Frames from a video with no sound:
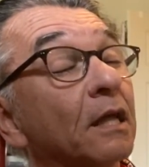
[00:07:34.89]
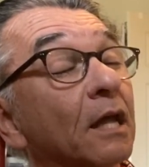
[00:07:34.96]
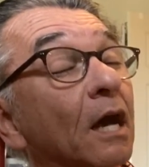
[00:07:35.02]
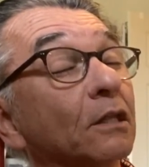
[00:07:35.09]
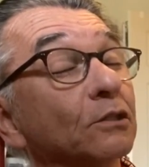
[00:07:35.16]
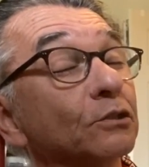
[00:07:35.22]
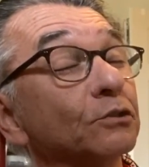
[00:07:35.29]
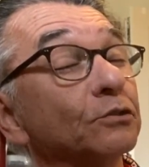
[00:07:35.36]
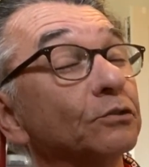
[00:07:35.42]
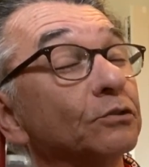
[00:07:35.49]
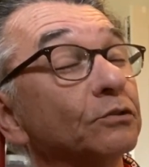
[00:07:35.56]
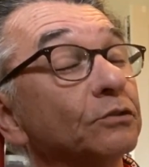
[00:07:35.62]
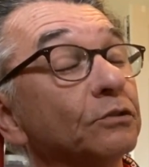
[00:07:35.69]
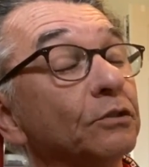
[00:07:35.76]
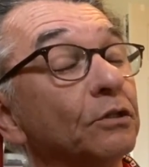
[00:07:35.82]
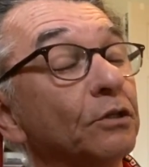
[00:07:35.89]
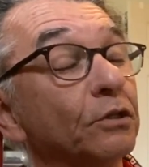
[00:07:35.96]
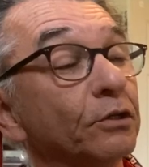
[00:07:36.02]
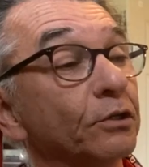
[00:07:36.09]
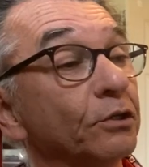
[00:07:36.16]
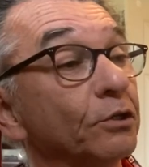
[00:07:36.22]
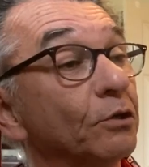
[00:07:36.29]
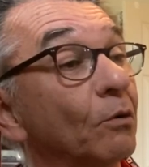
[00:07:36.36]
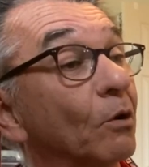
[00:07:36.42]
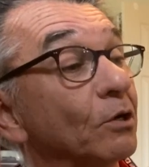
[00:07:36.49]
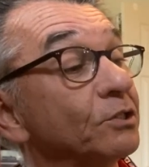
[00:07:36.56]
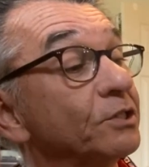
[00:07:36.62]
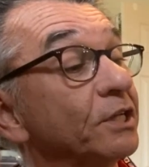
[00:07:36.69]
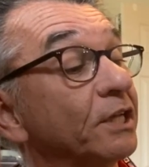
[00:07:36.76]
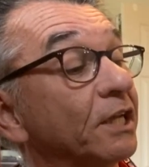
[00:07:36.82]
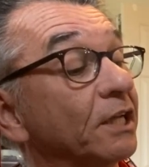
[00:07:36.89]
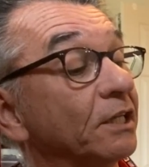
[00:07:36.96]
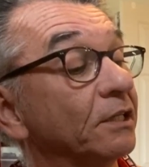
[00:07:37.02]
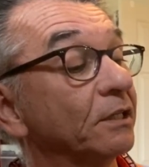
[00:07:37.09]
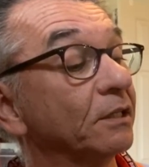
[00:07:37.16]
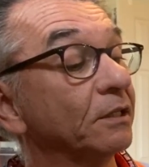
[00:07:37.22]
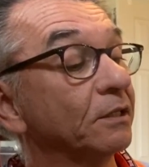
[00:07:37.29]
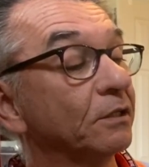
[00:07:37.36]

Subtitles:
colors you are seeking.